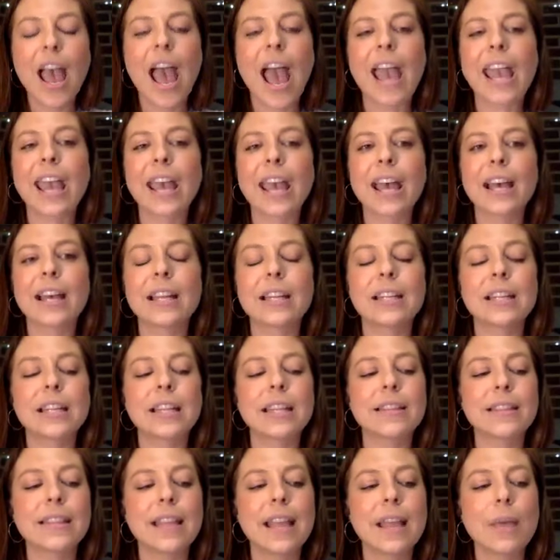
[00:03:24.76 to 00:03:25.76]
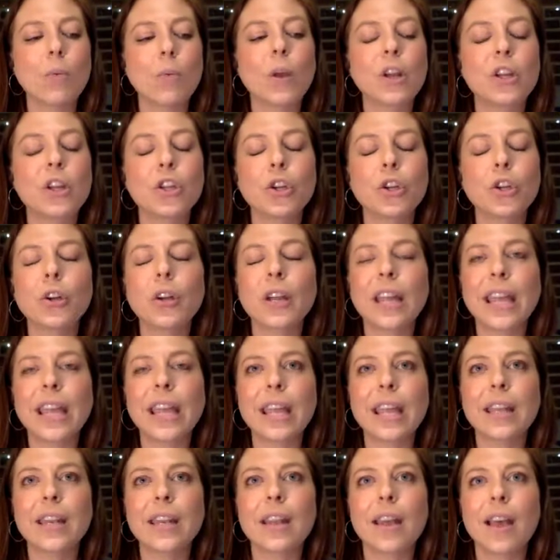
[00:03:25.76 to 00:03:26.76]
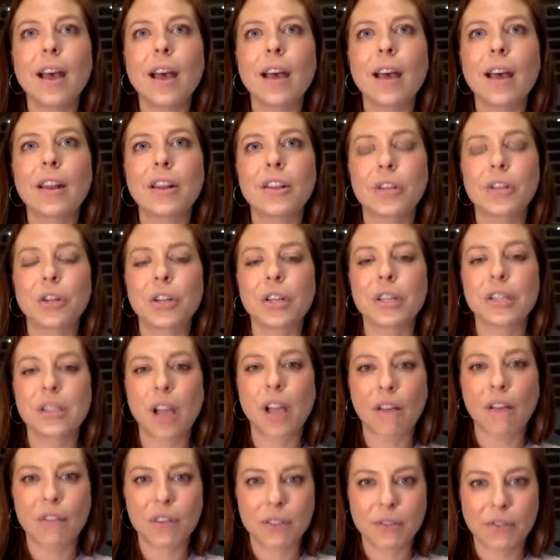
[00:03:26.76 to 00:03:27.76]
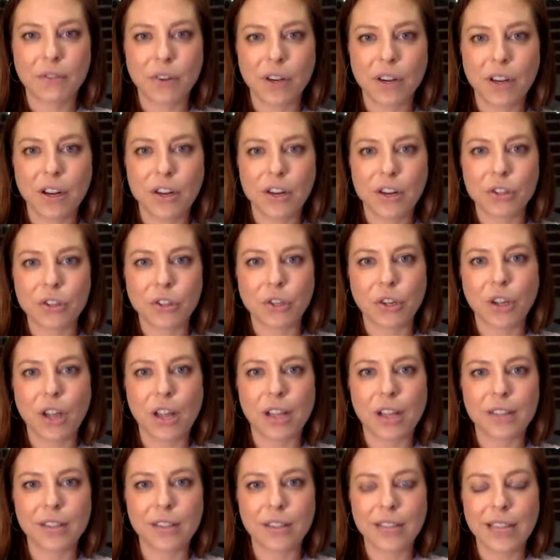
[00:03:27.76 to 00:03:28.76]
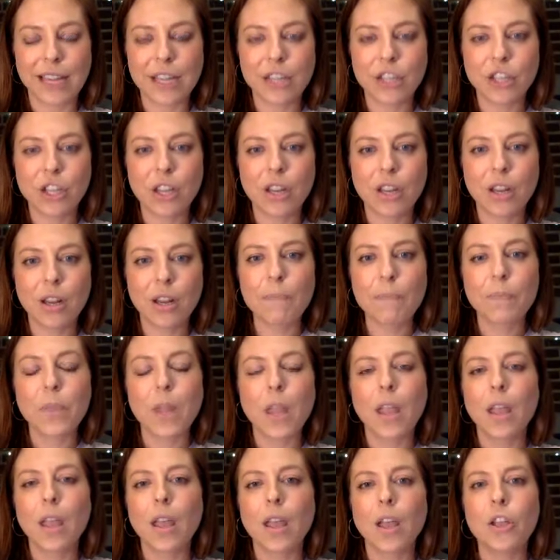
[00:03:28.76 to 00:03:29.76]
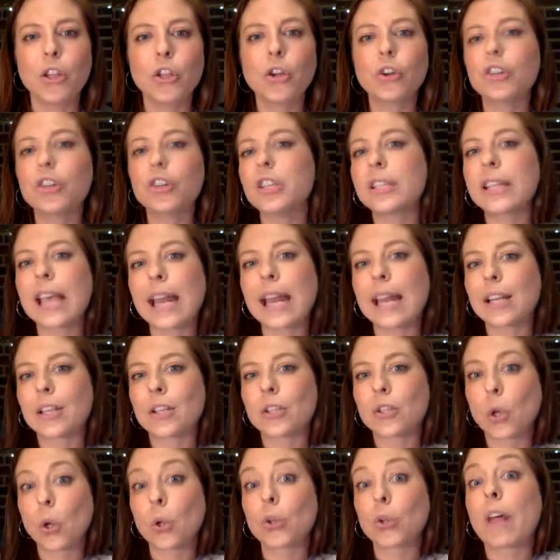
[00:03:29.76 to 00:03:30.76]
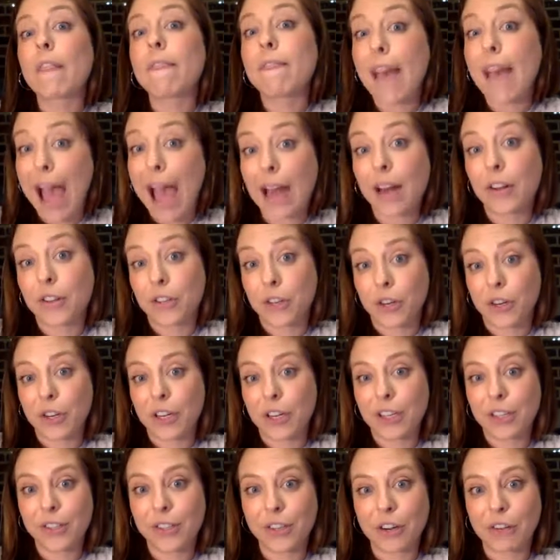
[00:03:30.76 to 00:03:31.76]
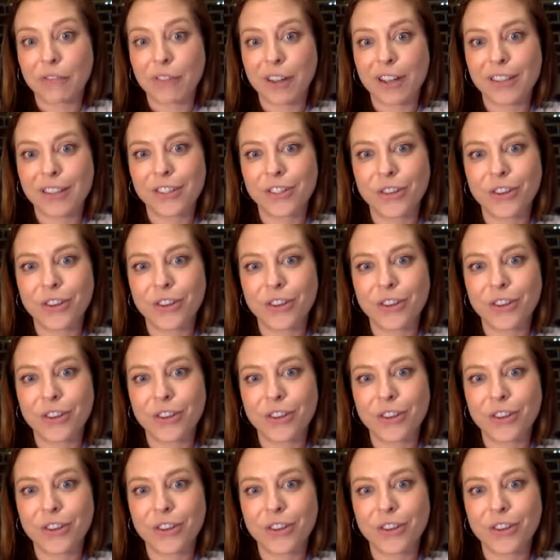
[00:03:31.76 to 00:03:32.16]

And when you're in an attorney's office for an initial consultation, you're just getting sold on that attorney's service.